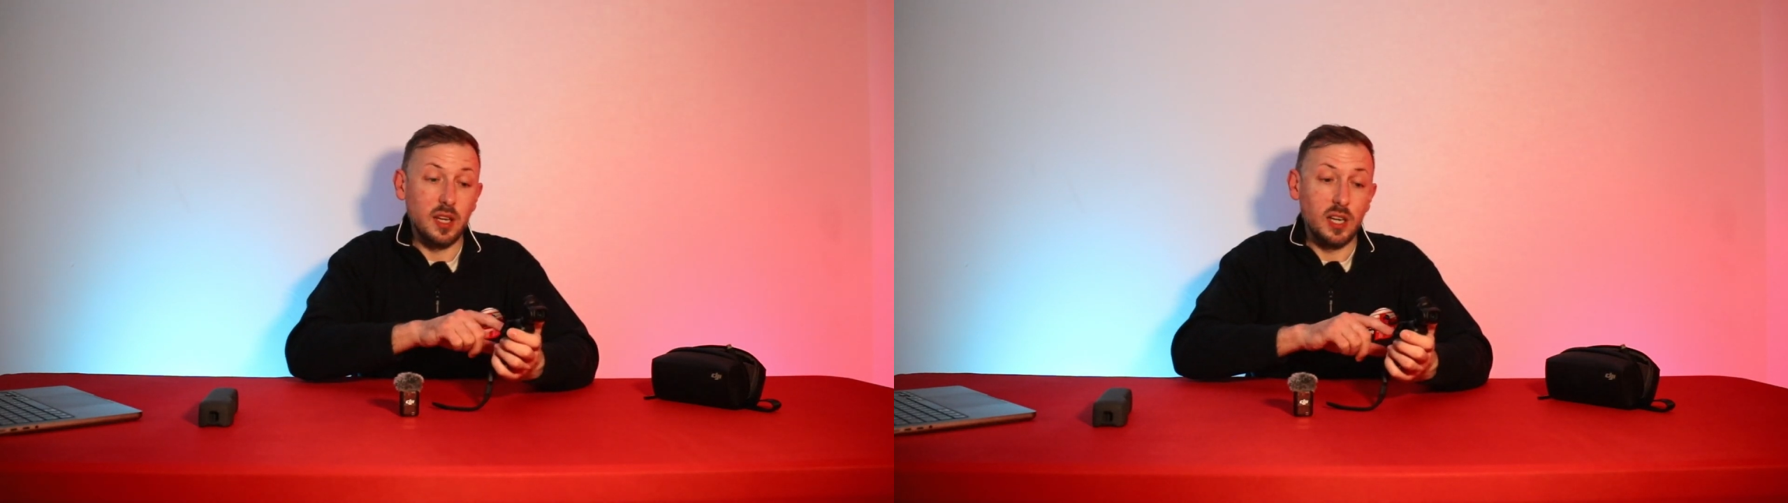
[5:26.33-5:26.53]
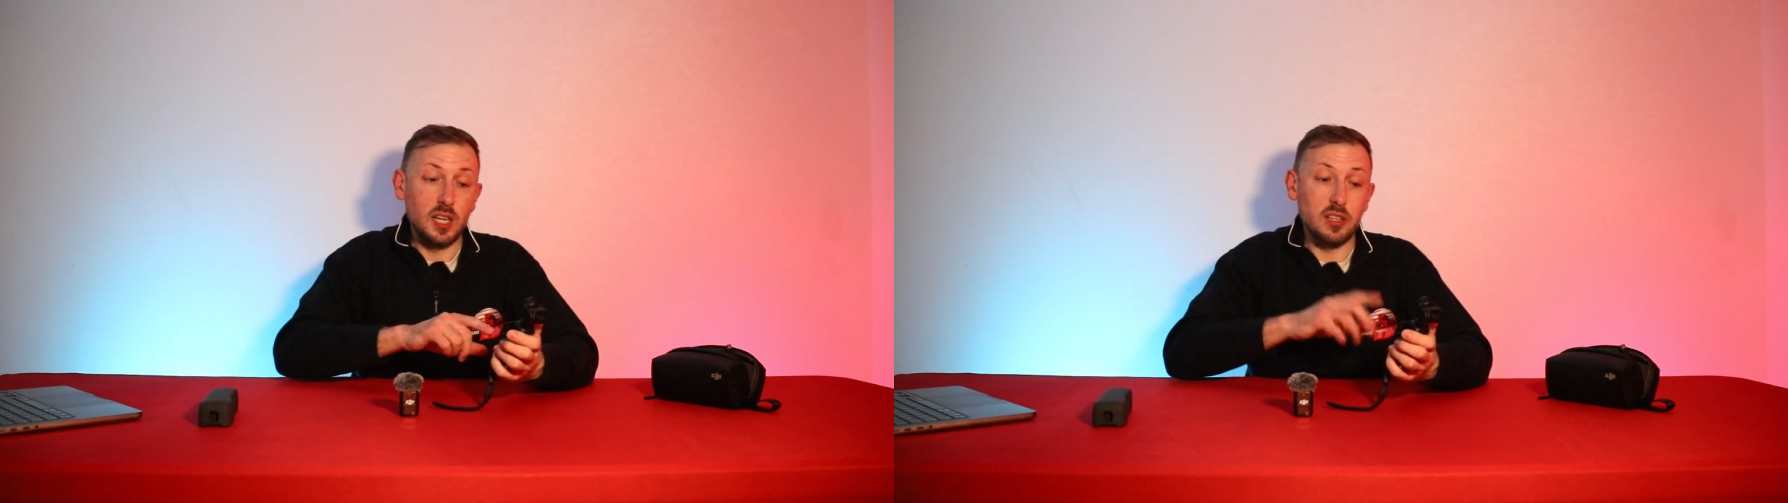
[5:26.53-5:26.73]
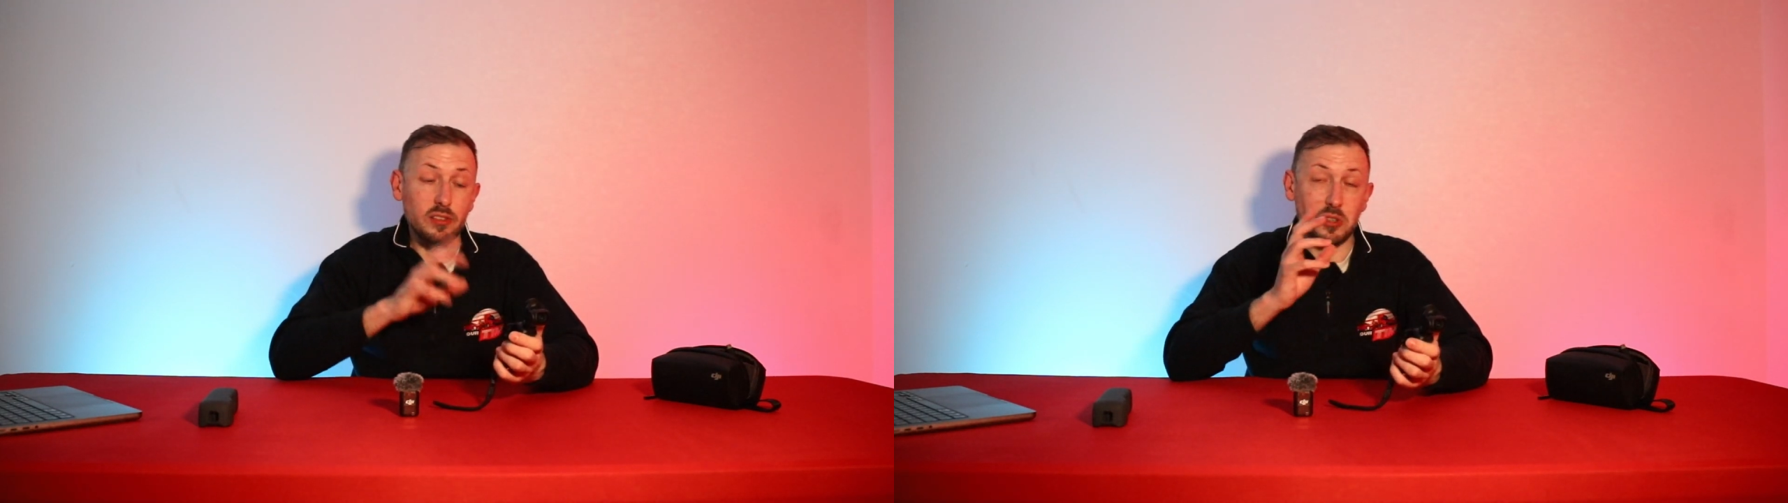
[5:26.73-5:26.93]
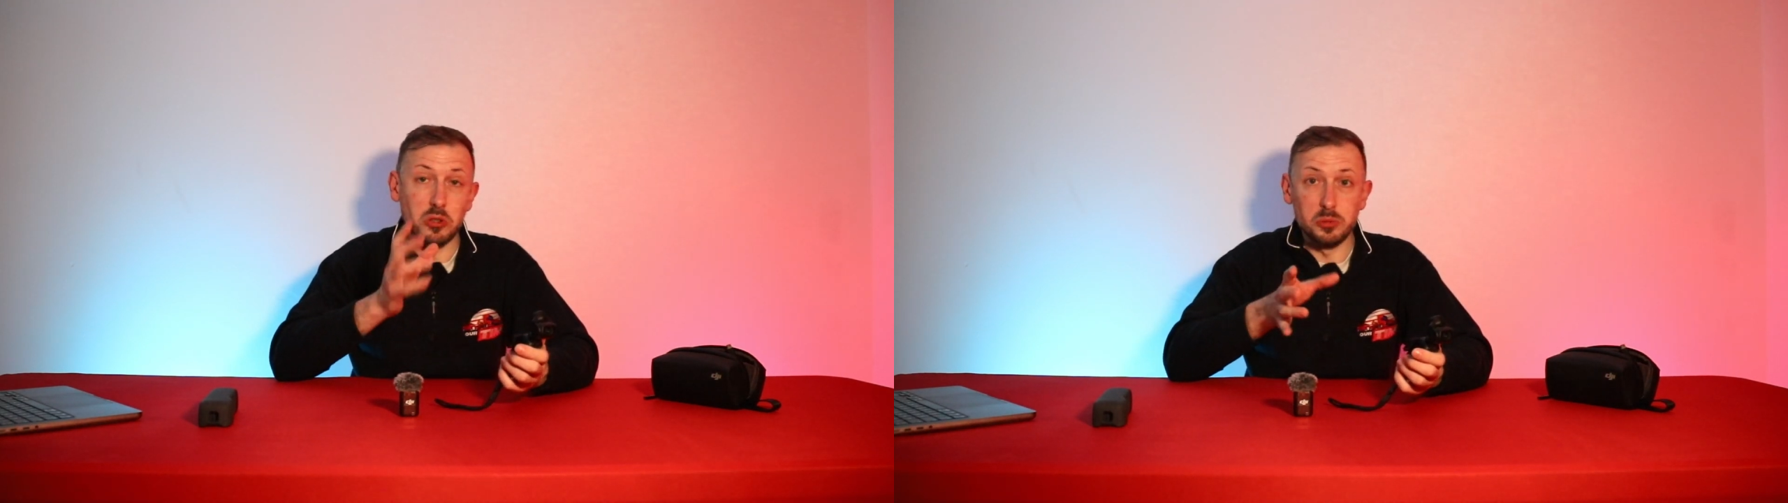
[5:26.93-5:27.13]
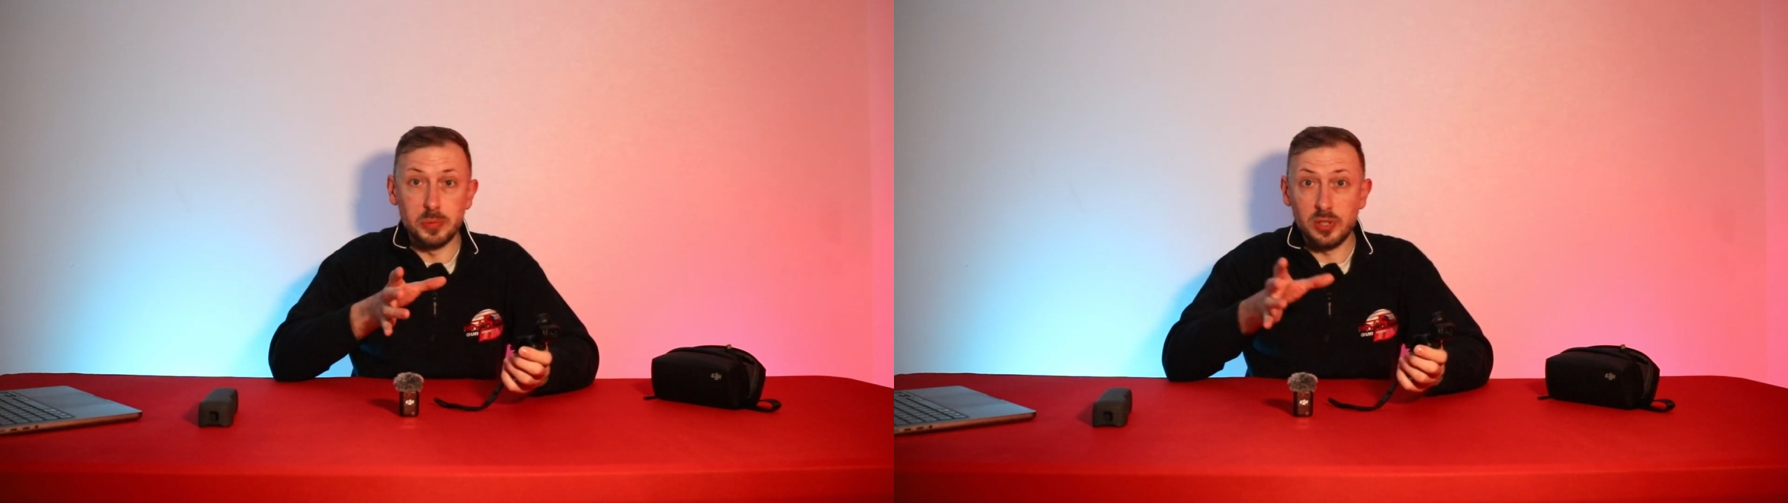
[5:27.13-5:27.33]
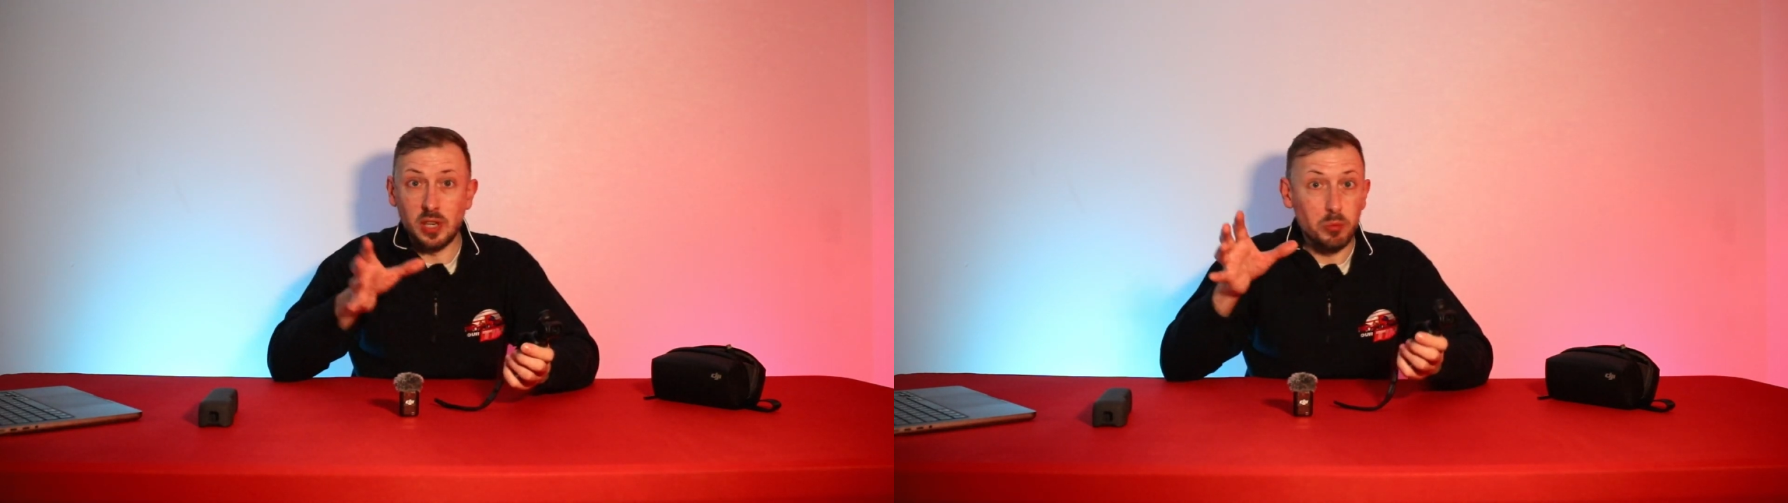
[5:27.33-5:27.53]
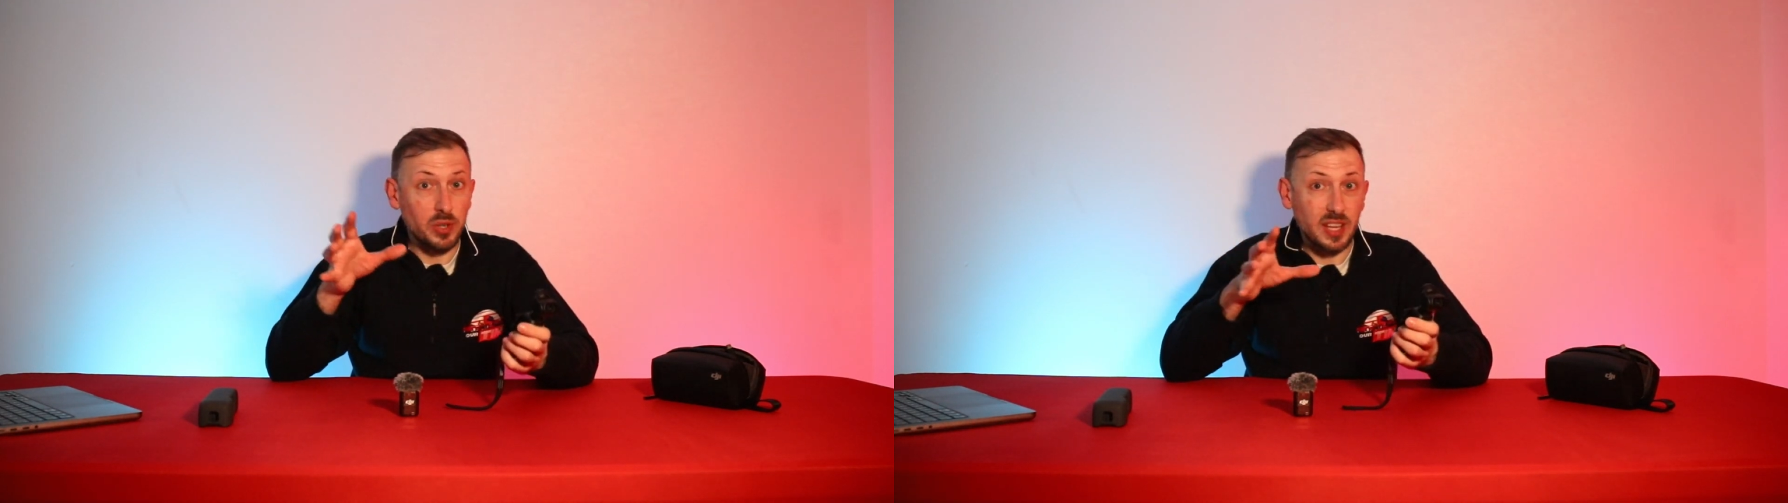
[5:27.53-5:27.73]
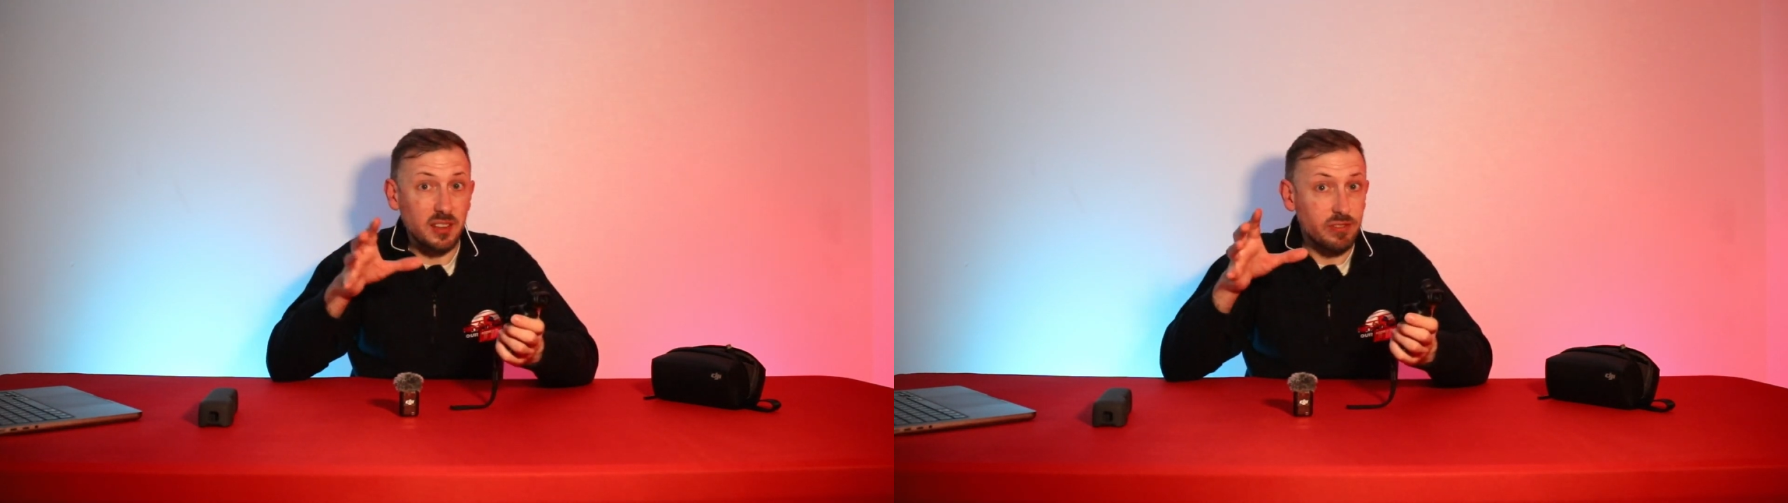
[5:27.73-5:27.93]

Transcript: hit the record button, and within